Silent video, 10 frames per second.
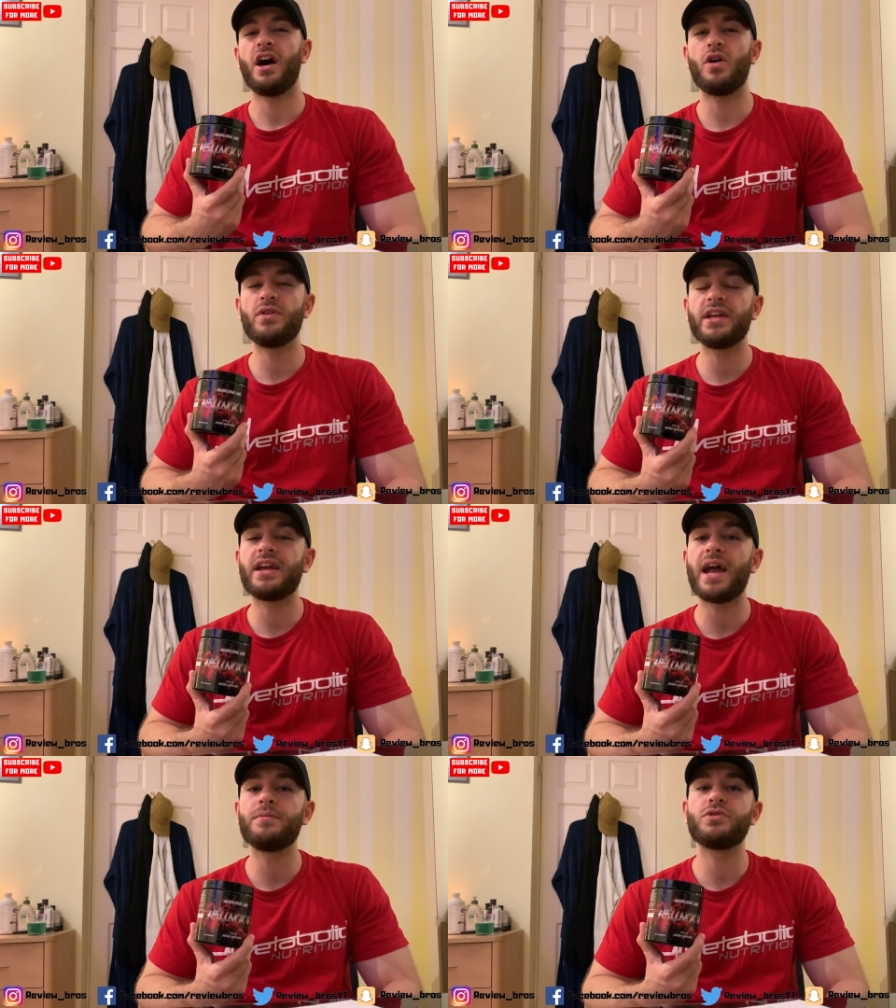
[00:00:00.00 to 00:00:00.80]
only
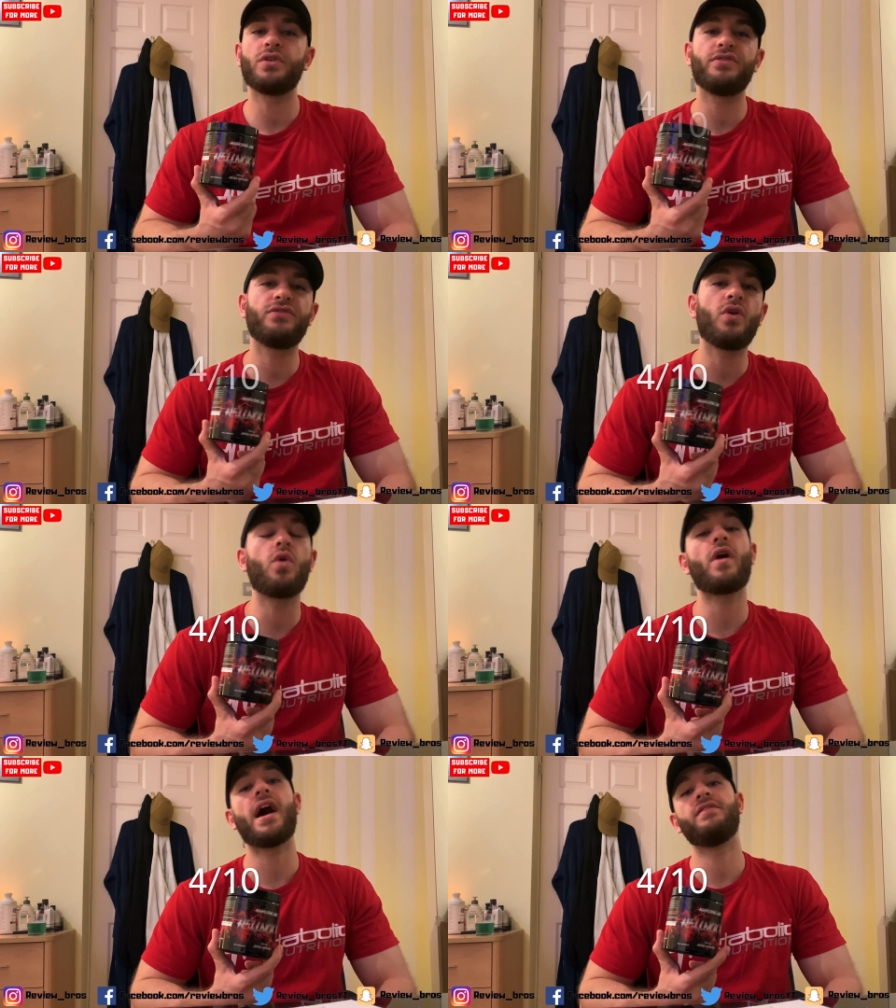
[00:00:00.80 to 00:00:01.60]
came to a
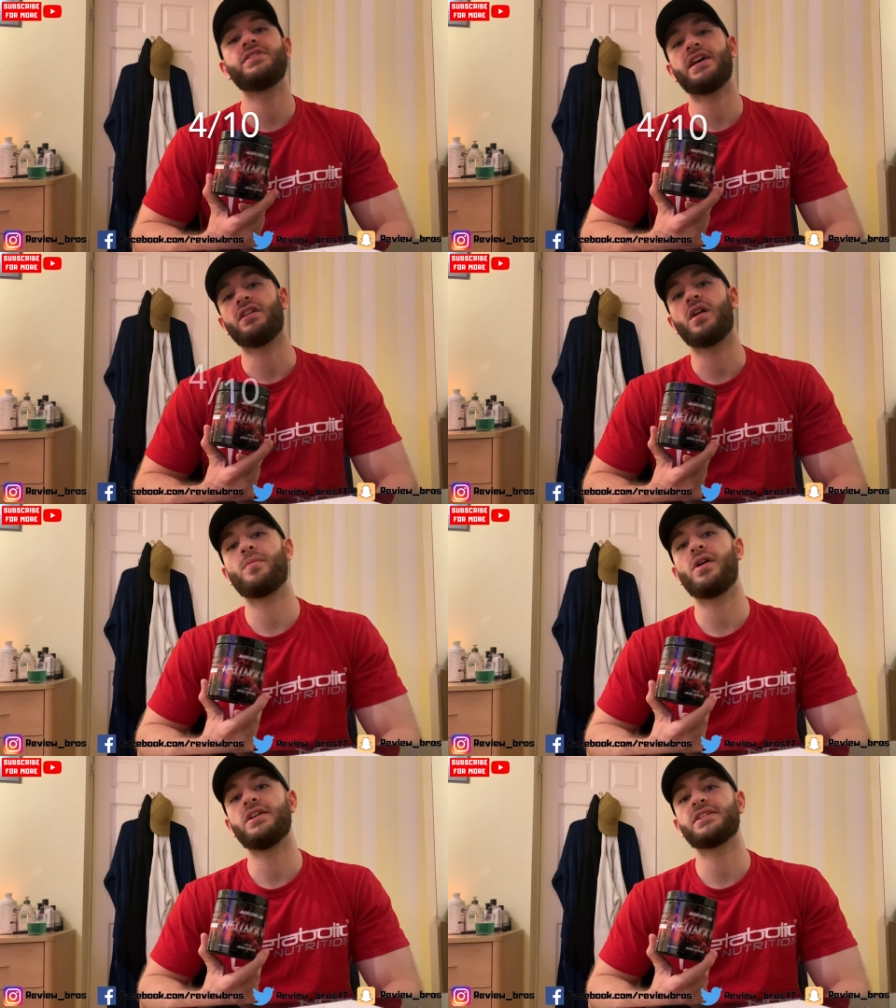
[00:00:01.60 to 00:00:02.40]
4 out of 10 on our
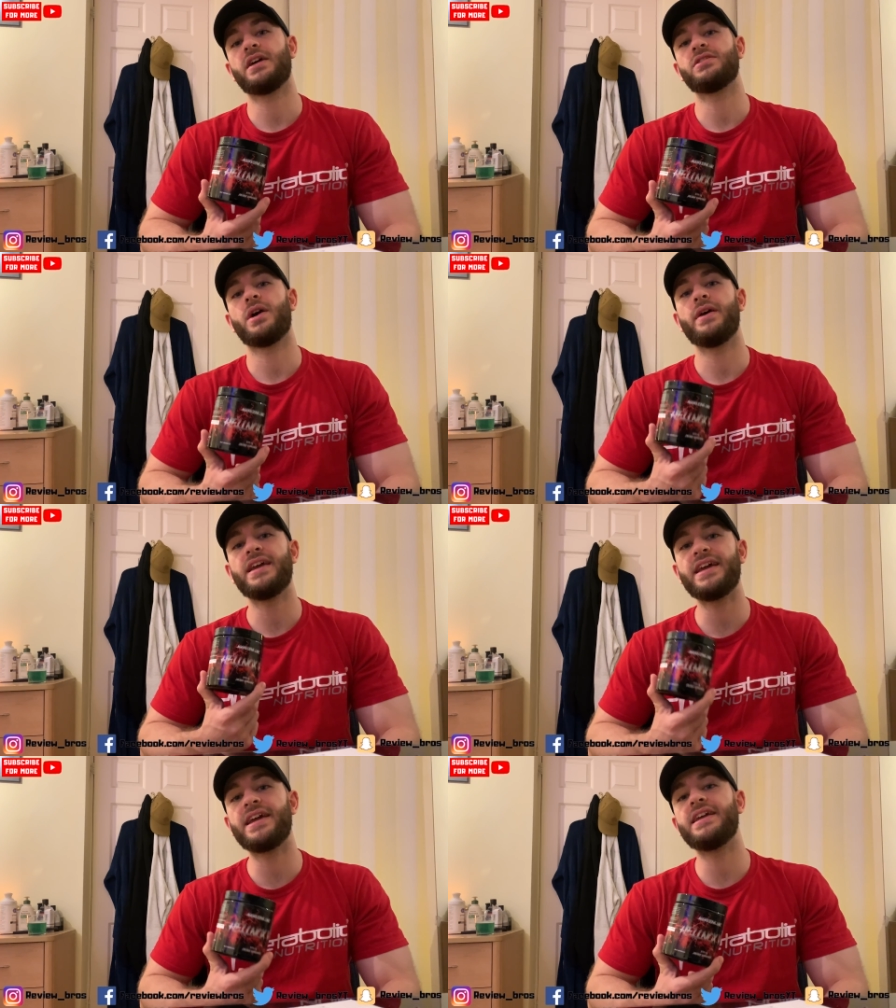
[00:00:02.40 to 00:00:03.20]
price scale, so it
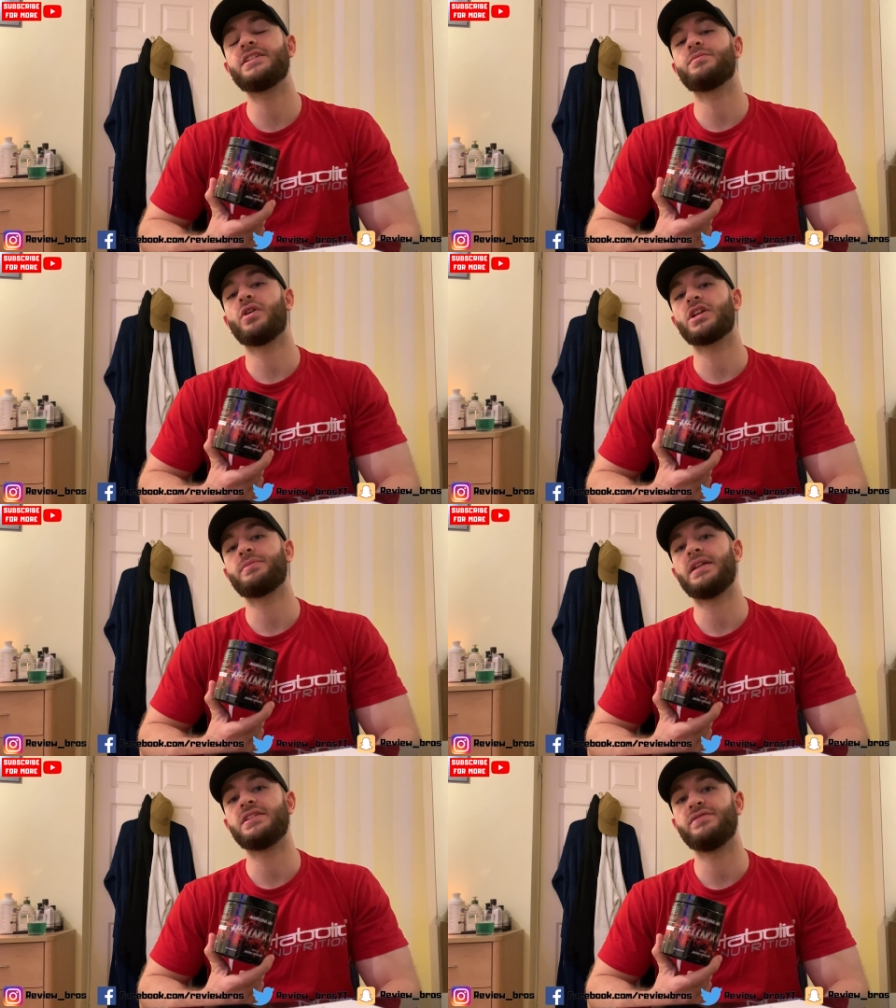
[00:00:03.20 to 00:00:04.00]
is more
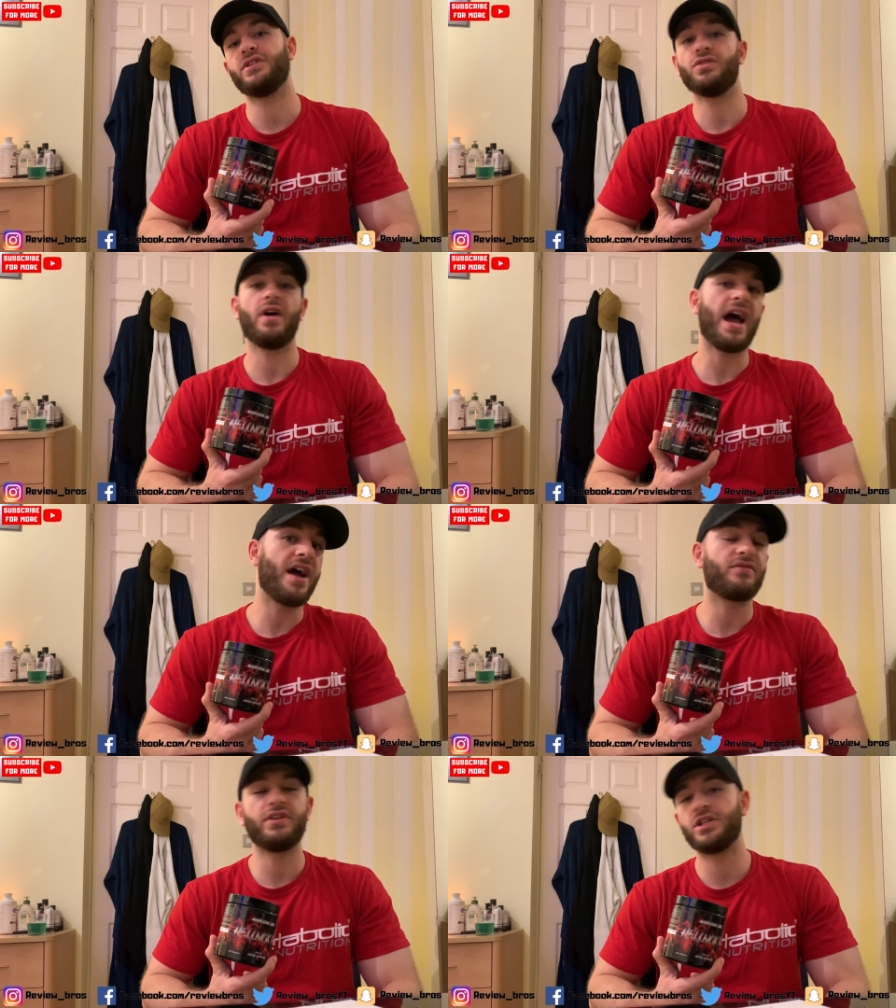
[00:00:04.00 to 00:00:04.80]
expensive than your
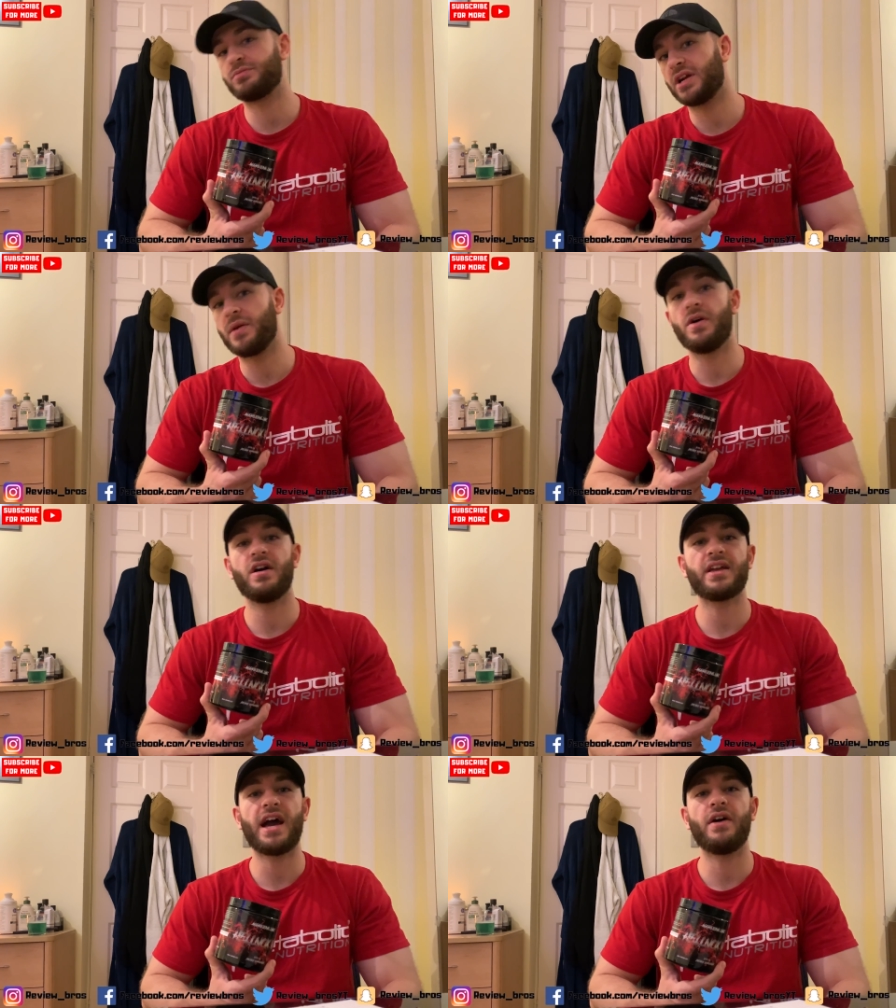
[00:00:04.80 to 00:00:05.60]
average
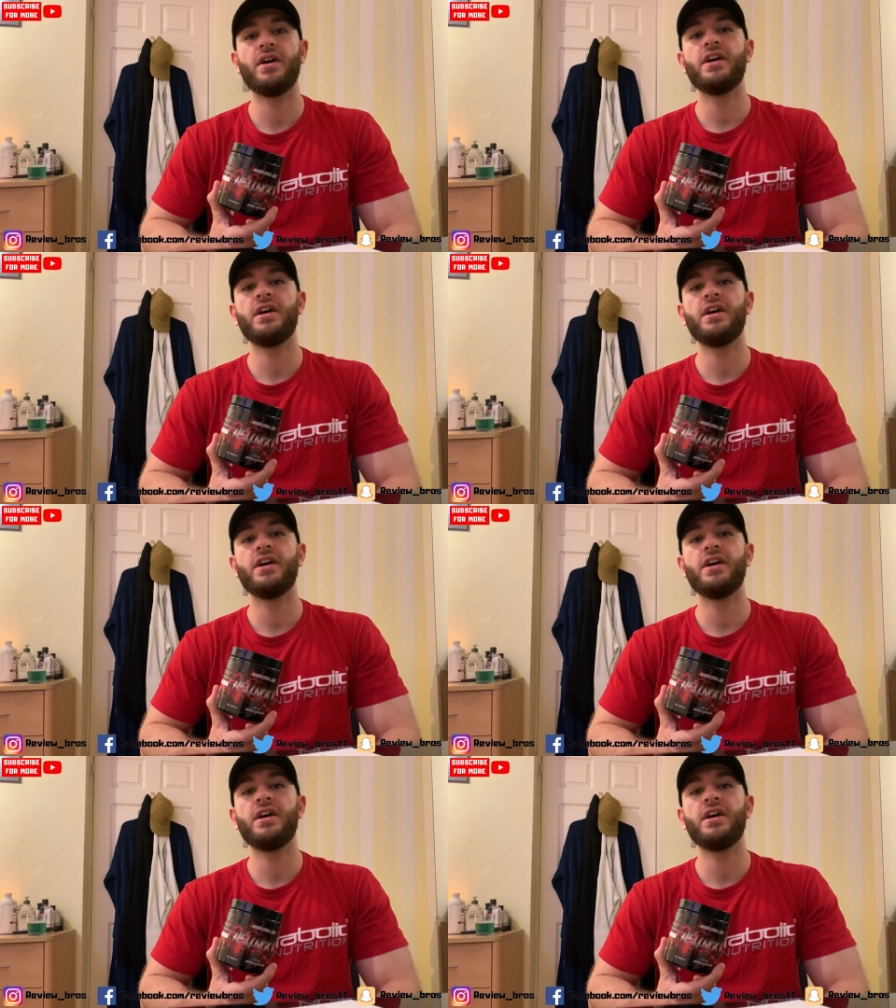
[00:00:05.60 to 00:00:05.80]
pre-workout.